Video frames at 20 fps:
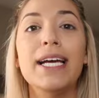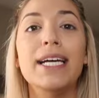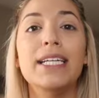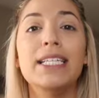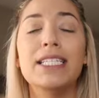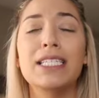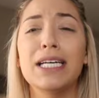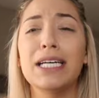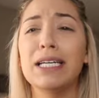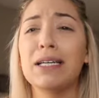
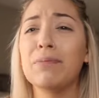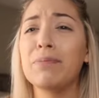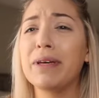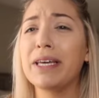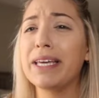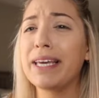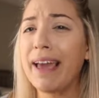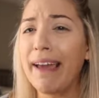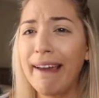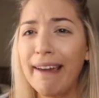It's going to
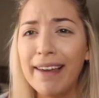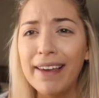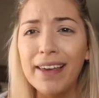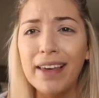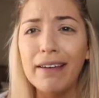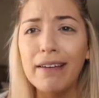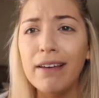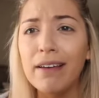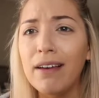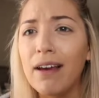be
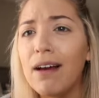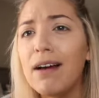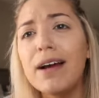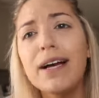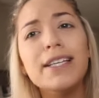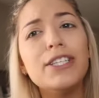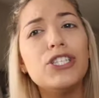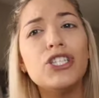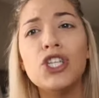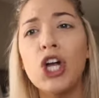cakey.
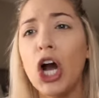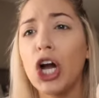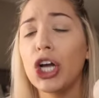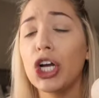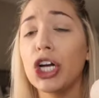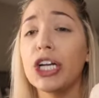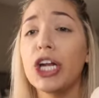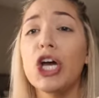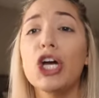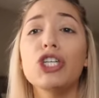It's not
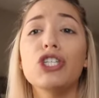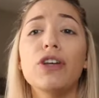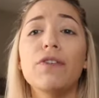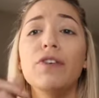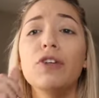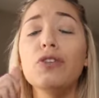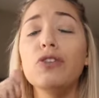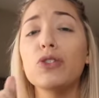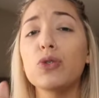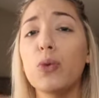good. So if
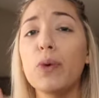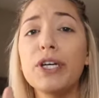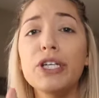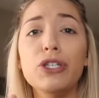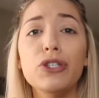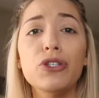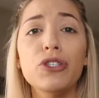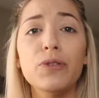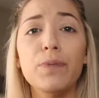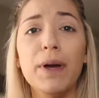you squeeze
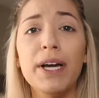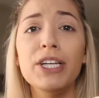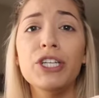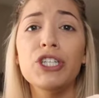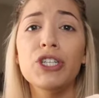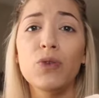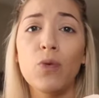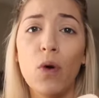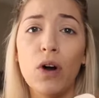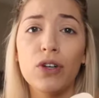your
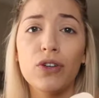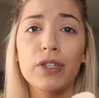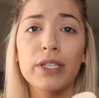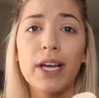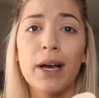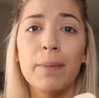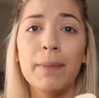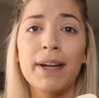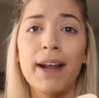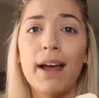sponge and water's
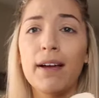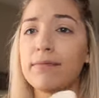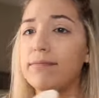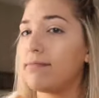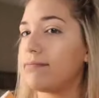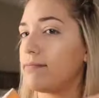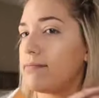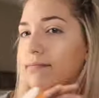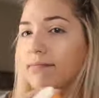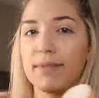coming out,
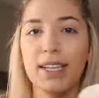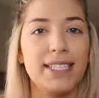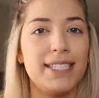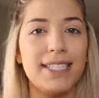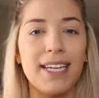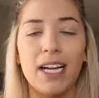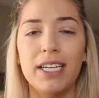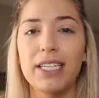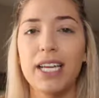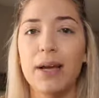it's
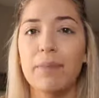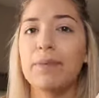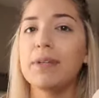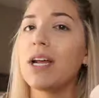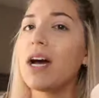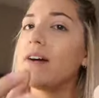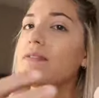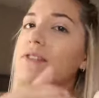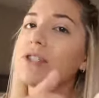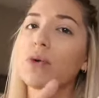not damp
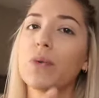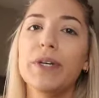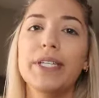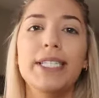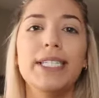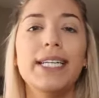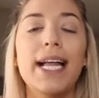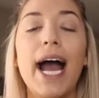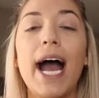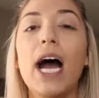enough,
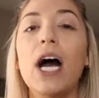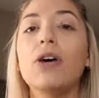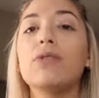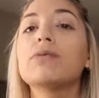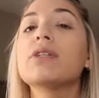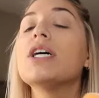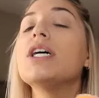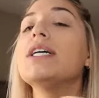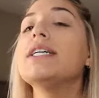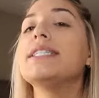squeeze it
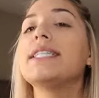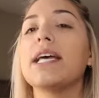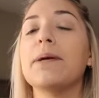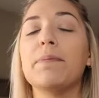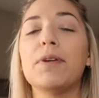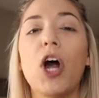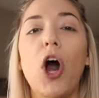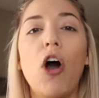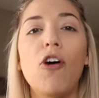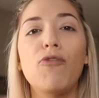out,
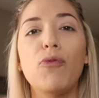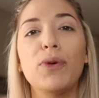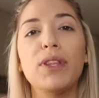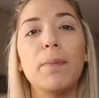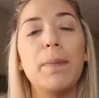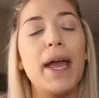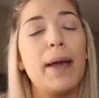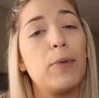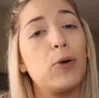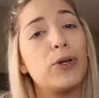damp it off with a
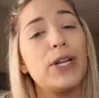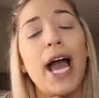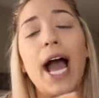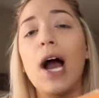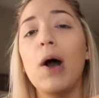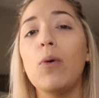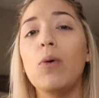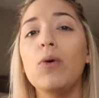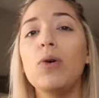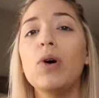paper
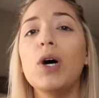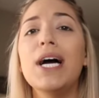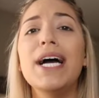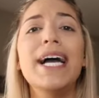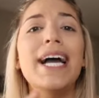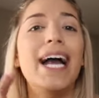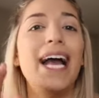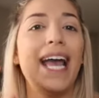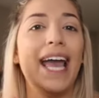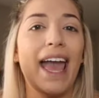towel,
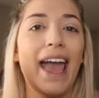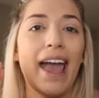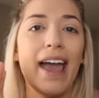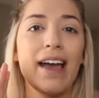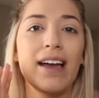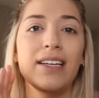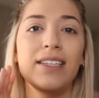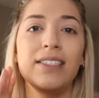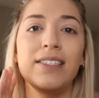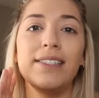
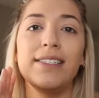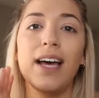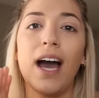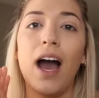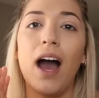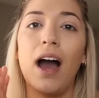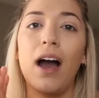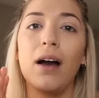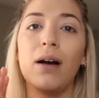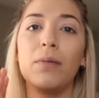and
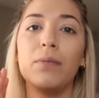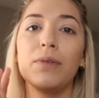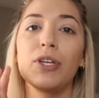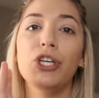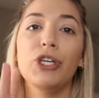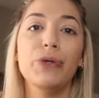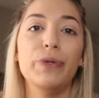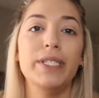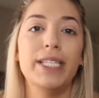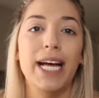
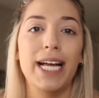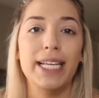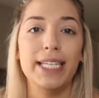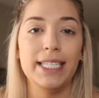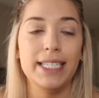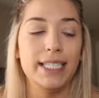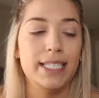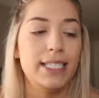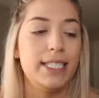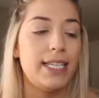use that
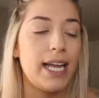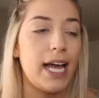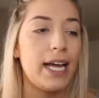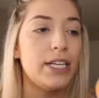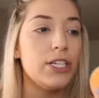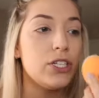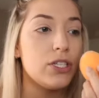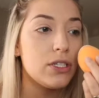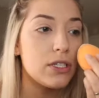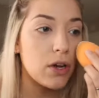
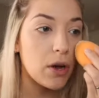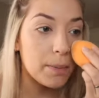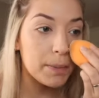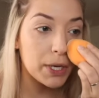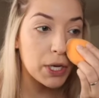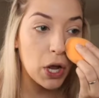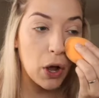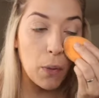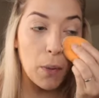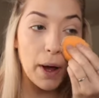instead. So I'm
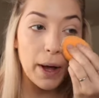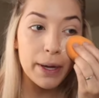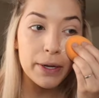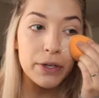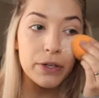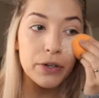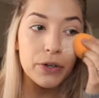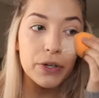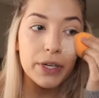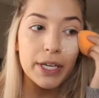going to go
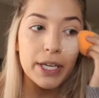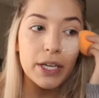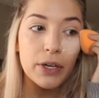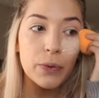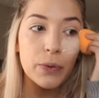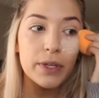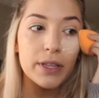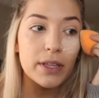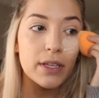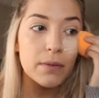under
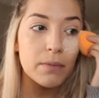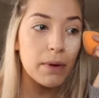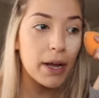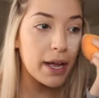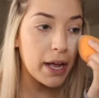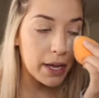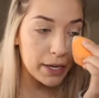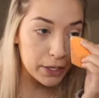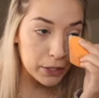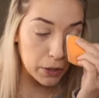here with
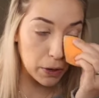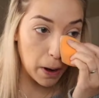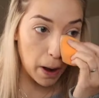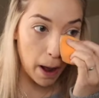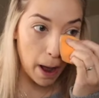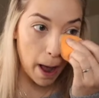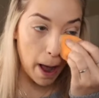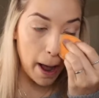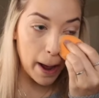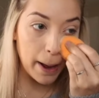my under
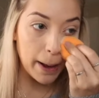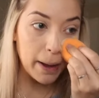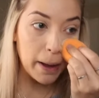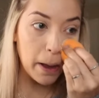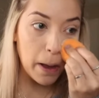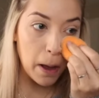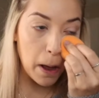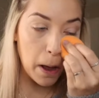eye.